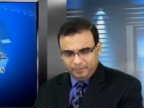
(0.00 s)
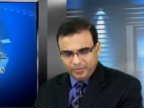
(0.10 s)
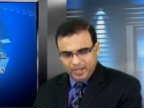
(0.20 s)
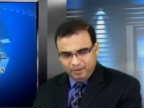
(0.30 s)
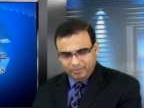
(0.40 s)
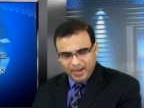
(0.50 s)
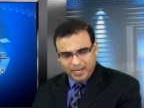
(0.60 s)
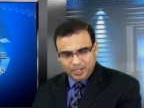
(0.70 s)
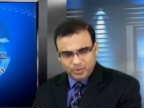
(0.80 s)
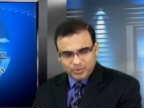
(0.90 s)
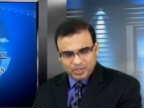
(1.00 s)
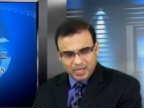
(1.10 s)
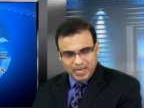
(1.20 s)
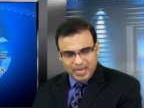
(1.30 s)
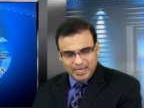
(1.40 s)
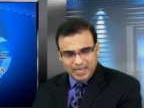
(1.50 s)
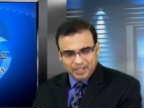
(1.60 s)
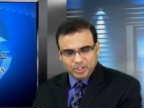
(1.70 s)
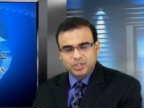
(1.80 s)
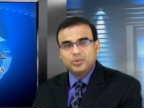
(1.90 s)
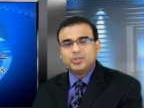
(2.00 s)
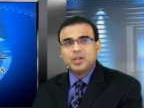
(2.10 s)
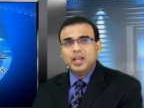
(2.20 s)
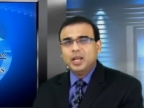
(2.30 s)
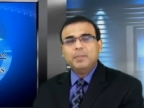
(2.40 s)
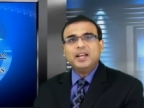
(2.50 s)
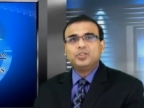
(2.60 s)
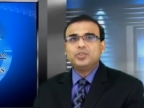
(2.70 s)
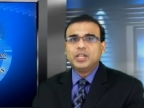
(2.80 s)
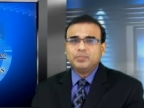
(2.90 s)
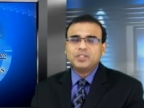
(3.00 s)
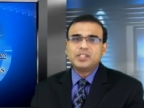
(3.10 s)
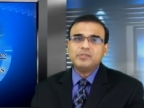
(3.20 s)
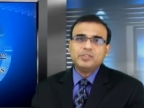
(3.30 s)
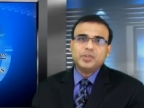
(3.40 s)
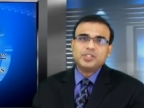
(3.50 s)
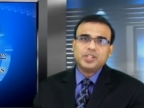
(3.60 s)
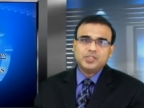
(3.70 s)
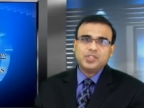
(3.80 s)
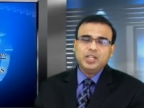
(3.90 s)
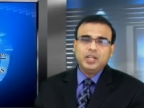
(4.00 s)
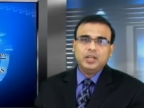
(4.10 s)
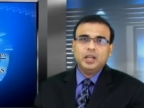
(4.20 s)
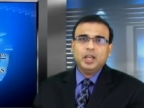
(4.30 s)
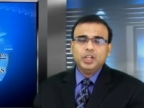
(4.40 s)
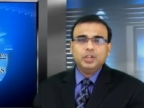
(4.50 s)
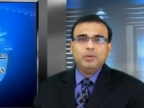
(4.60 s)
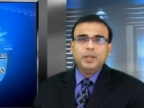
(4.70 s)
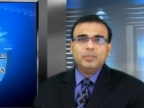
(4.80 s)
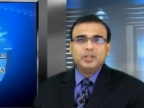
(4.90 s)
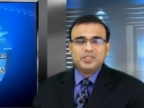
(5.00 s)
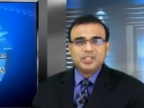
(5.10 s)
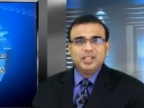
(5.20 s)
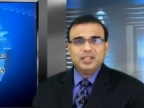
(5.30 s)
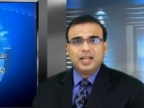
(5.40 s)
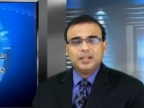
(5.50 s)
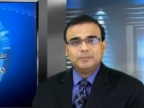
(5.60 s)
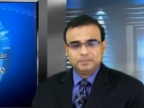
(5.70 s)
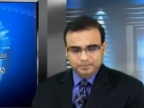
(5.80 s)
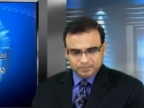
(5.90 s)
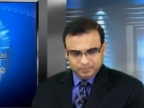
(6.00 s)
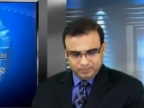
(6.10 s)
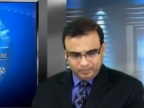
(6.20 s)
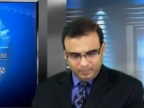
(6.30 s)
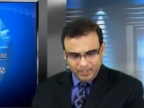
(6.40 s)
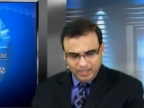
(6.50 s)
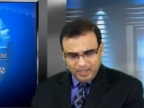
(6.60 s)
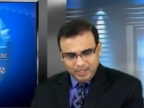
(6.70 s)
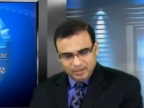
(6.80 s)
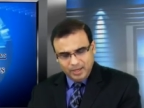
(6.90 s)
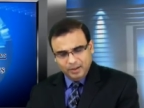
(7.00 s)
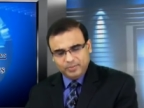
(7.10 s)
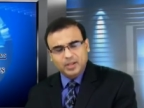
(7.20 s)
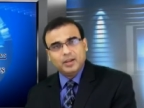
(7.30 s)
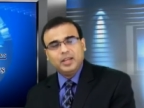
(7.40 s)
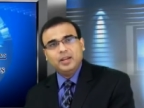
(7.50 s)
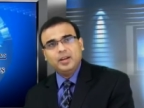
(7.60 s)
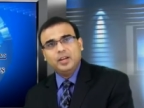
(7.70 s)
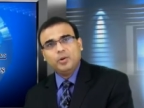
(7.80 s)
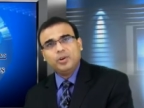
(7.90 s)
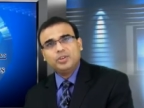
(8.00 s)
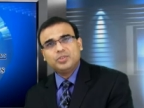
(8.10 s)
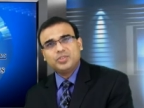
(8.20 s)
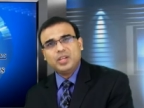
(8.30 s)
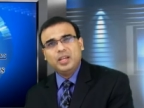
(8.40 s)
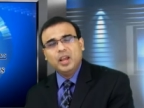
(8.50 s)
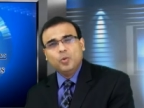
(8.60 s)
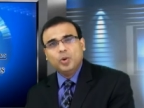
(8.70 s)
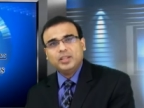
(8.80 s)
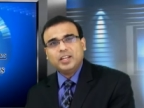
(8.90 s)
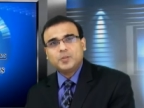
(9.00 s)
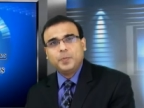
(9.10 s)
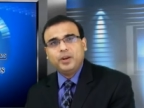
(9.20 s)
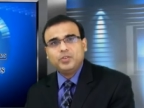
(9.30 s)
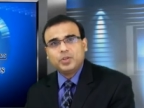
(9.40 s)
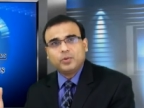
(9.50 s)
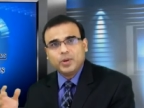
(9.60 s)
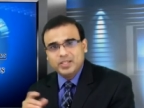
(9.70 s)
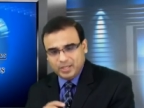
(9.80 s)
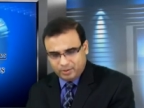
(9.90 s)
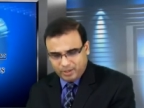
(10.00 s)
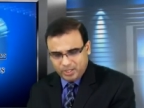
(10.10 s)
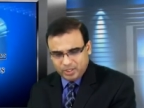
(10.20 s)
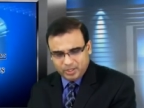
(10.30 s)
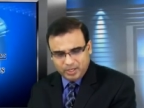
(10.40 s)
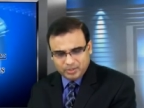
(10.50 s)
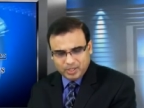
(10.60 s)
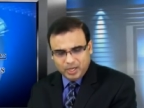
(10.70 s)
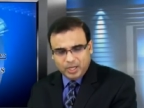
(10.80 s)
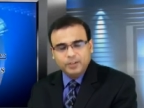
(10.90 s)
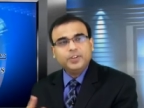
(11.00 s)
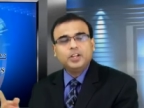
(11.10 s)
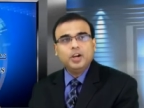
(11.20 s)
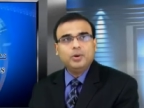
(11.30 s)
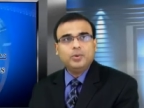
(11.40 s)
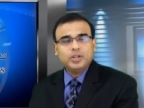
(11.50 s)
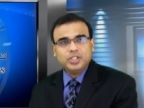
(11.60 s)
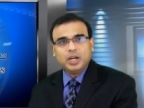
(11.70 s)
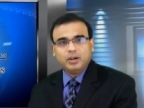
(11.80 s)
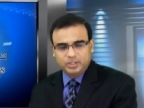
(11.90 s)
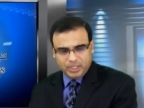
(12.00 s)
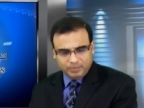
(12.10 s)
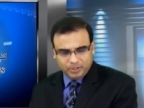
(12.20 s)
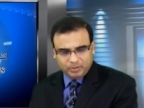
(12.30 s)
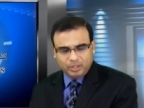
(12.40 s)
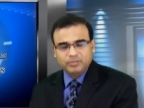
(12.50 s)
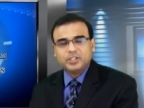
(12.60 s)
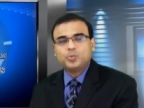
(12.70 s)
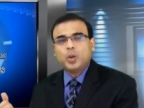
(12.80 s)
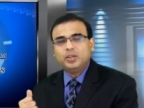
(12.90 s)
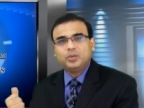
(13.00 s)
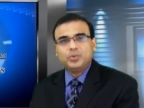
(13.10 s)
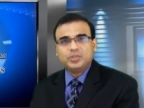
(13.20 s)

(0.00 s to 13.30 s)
their values and attitudes. In Matthew chapter 7 verse 16, you will be able to see that. In, if in, in order to see what that spiritual regeneration is, if you go on John chapter 3, verse 1 through